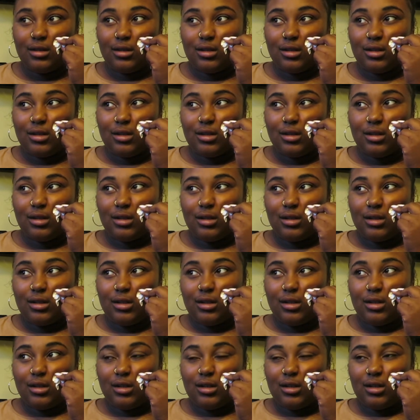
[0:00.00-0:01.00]

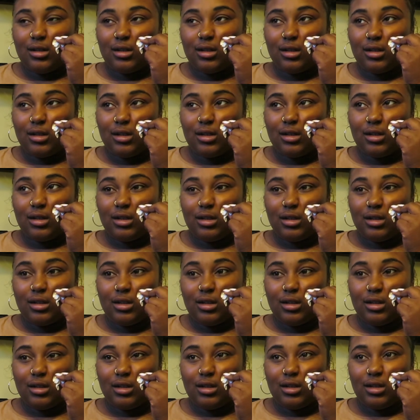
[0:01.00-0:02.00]

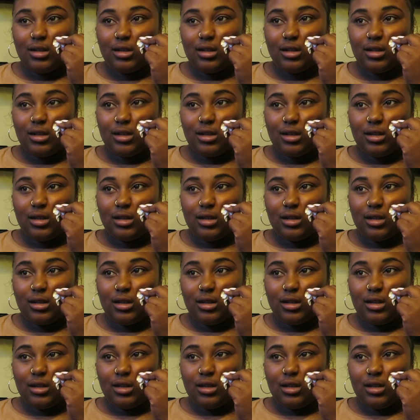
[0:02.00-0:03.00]

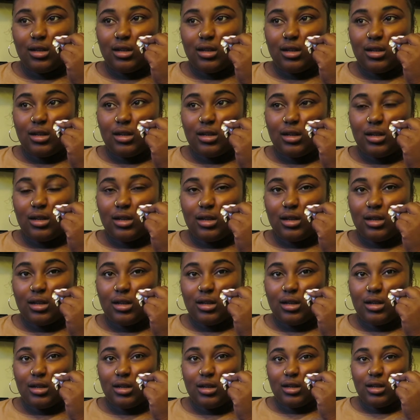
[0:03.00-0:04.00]

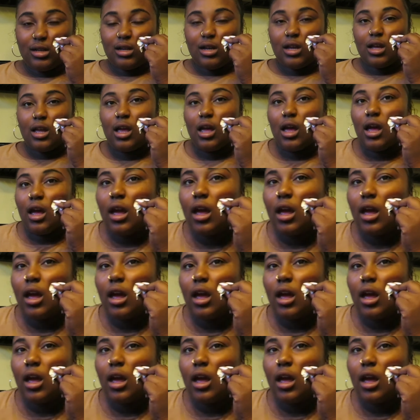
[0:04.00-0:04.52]
[no speech]